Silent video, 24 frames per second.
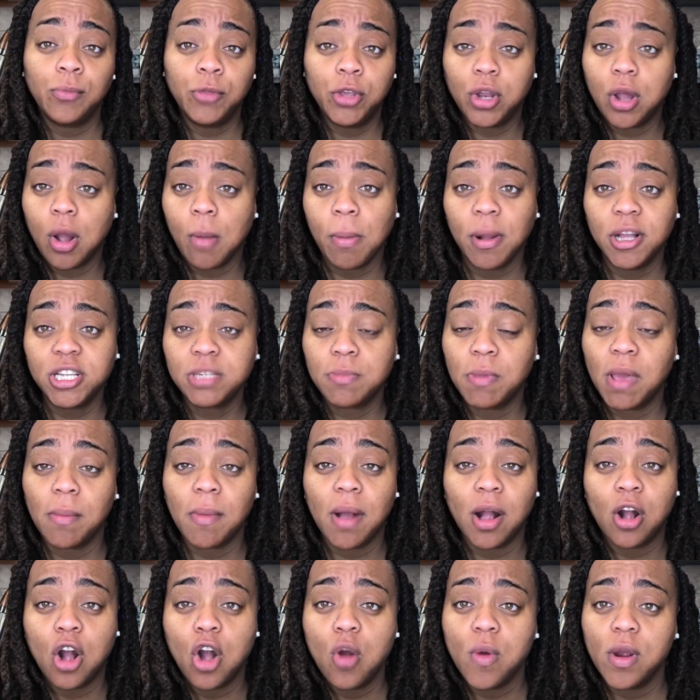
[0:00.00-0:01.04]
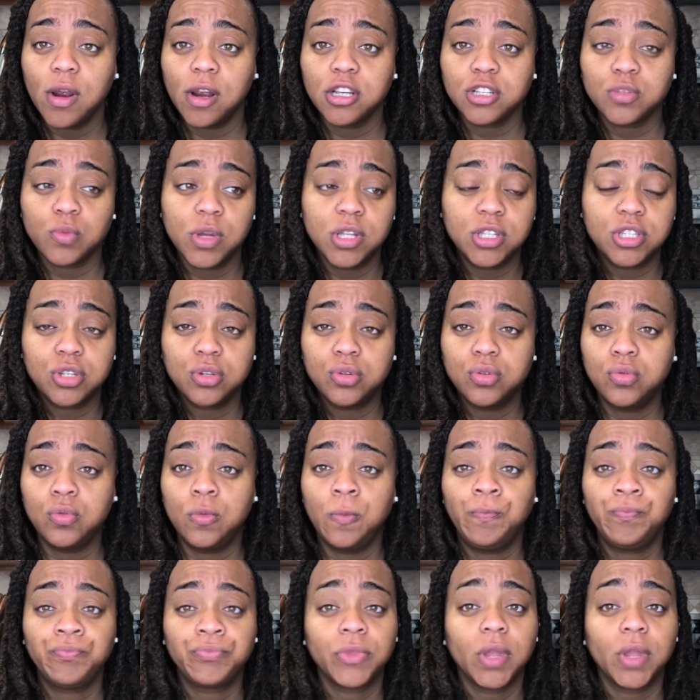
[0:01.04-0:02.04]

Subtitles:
you know, a bunch of me and my coworkers went to